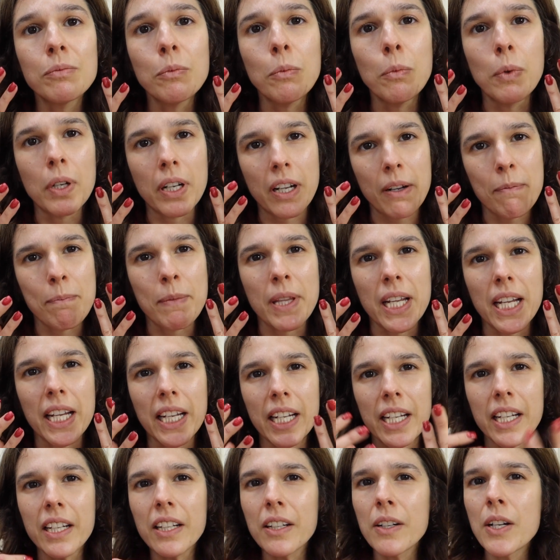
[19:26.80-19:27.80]
what I'm
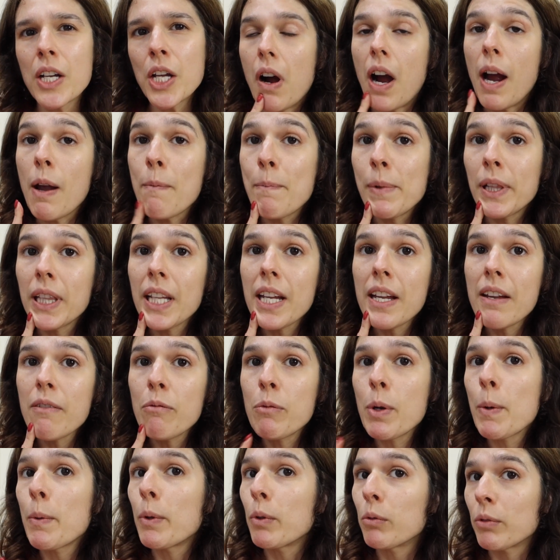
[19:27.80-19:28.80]
thinking. I
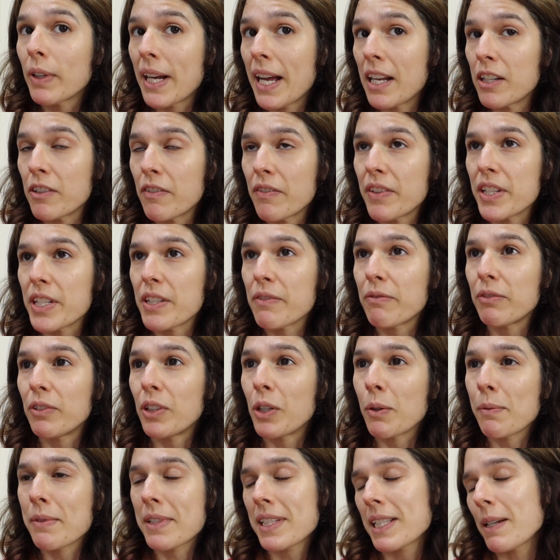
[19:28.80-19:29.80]
believe we will round off this
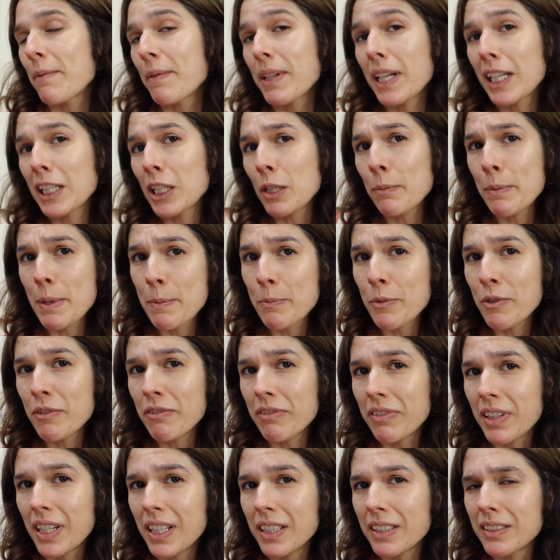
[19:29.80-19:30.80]
vlog with something a little bit more
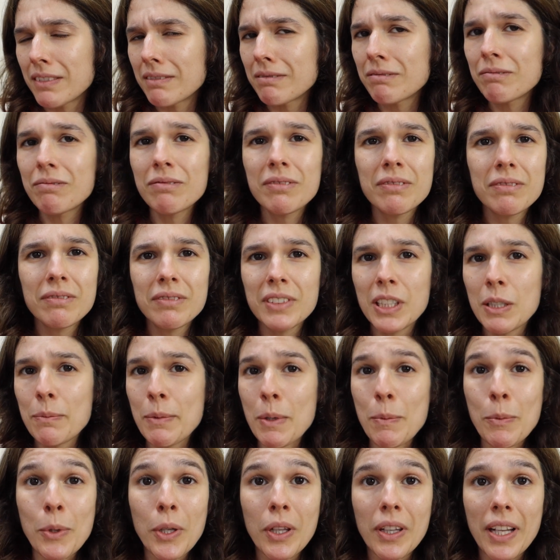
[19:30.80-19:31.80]
fun, a little
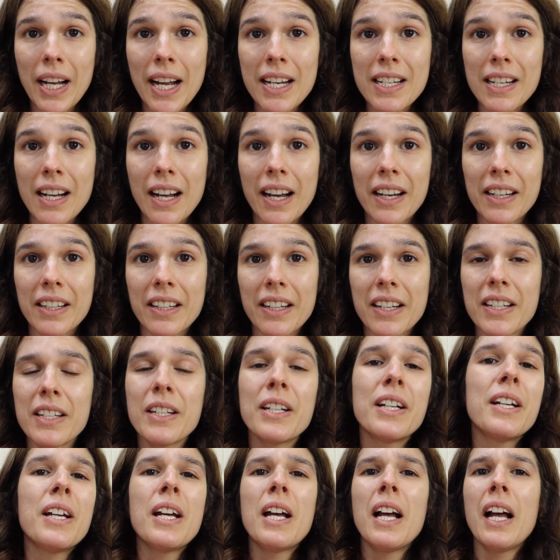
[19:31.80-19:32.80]
bit more lighthearted,
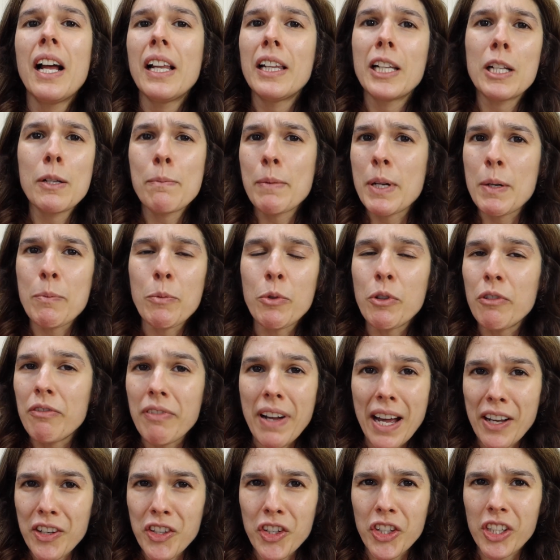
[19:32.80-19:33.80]
a little bit more
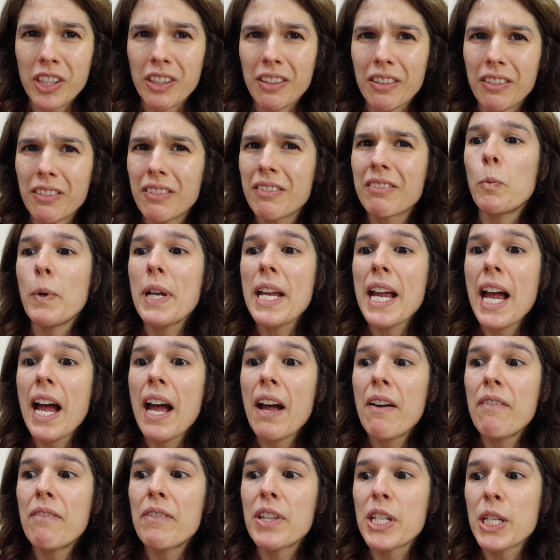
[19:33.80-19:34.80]
fashion. We
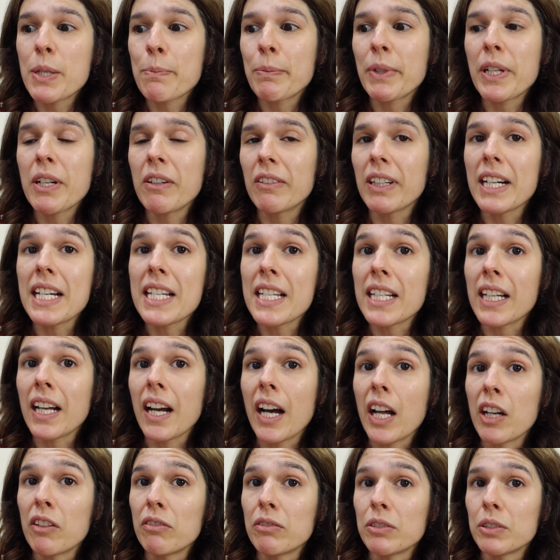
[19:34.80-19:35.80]
have the Spring Racing
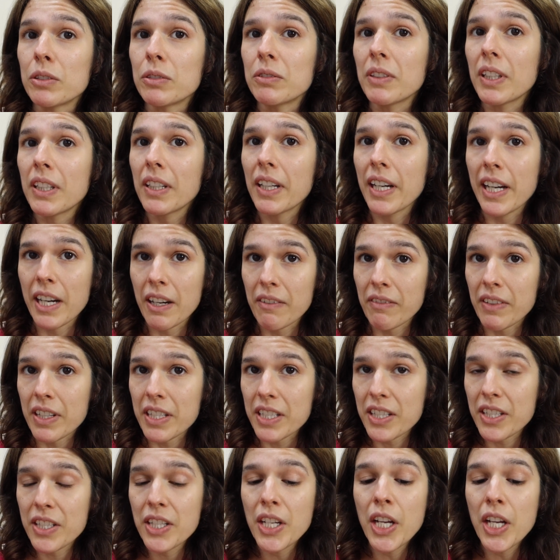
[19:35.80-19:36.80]
Carnival ahead of
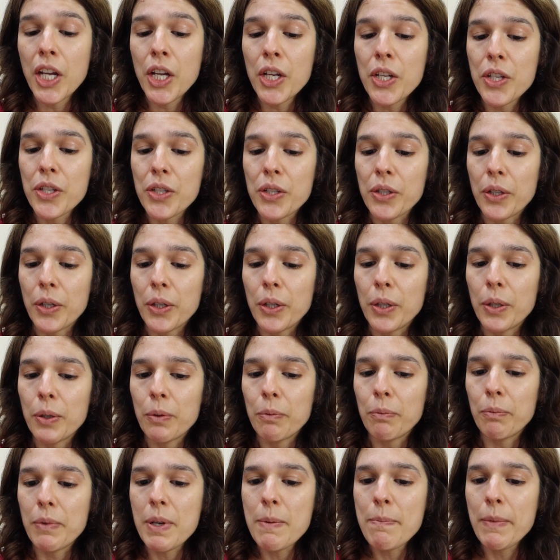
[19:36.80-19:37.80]
us, so
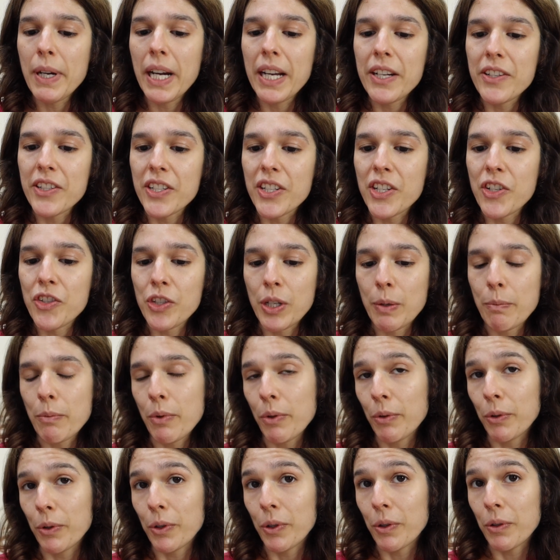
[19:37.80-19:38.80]
we might just jump
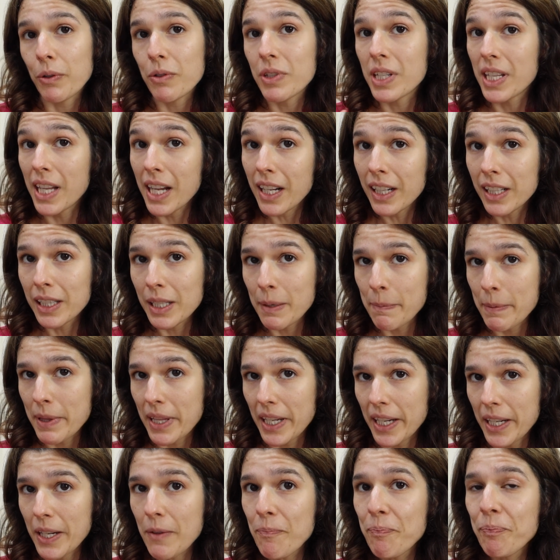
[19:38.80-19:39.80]
through to that clip
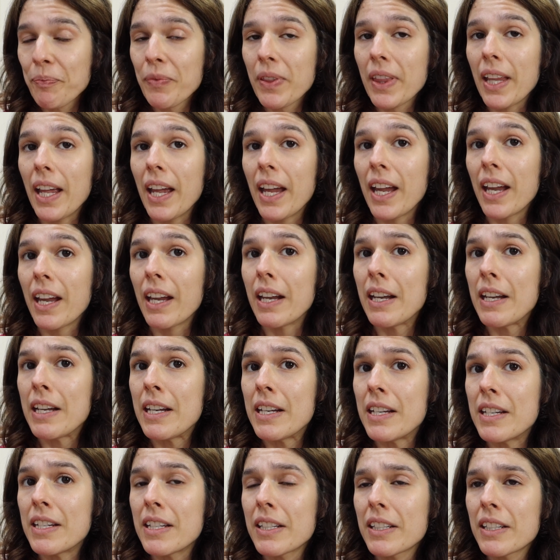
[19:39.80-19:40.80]
there
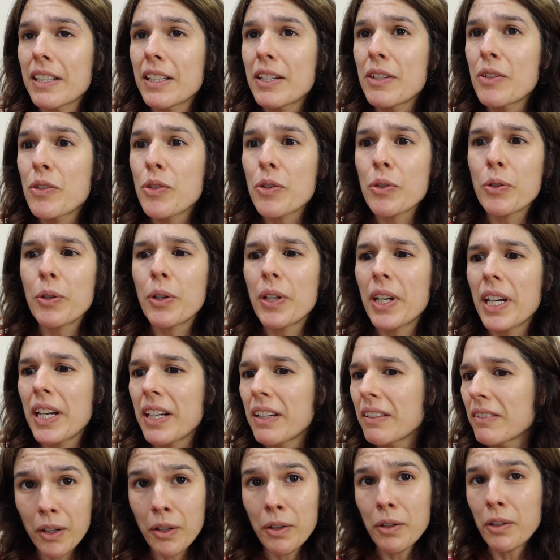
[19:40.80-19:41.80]
and
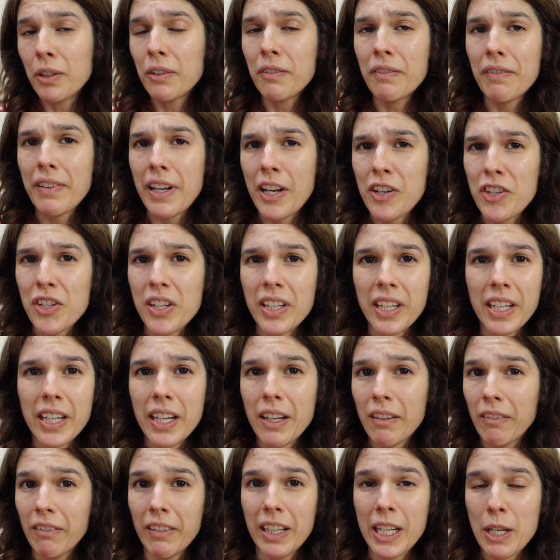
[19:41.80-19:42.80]
enjoy good old-fashioned
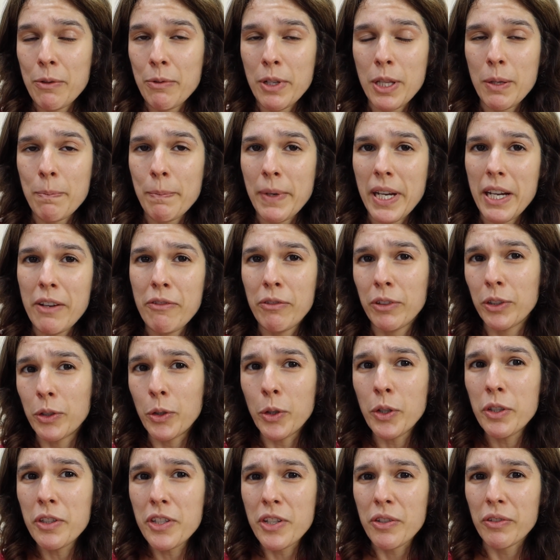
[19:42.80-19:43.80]
get ready with me for a
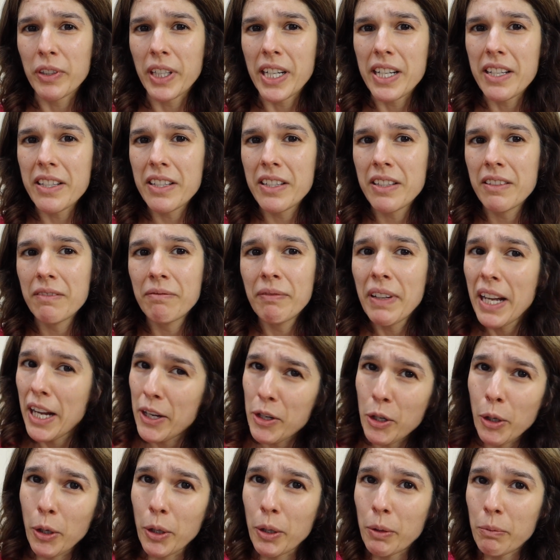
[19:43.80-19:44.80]
horse race
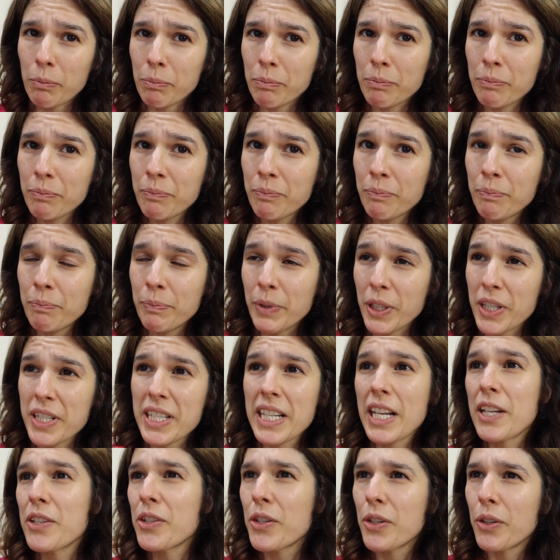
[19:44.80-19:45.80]
at home,
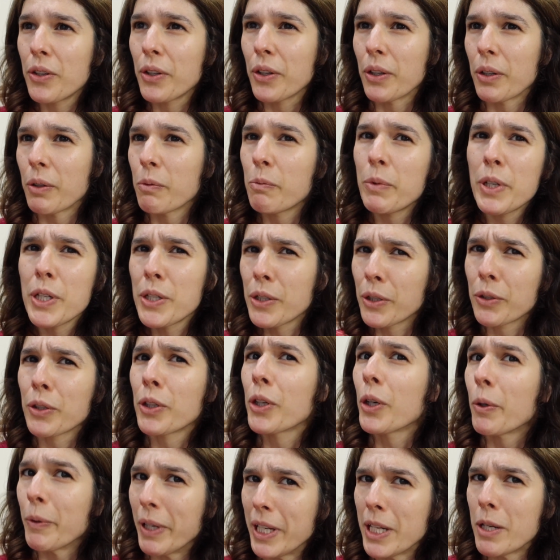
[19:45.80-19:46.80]
because as you know, we don't
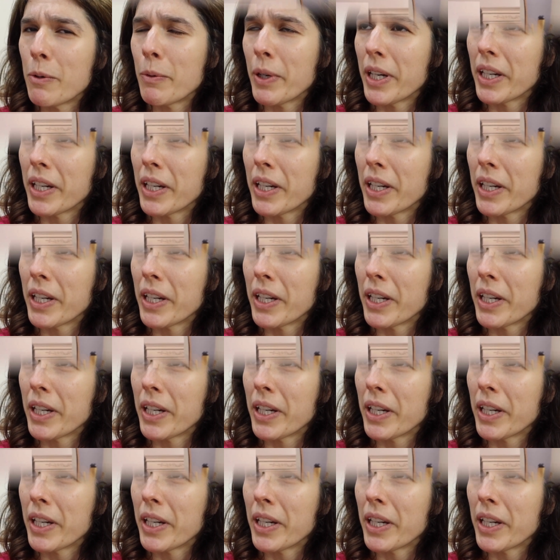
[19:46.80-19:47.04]
go anywhere.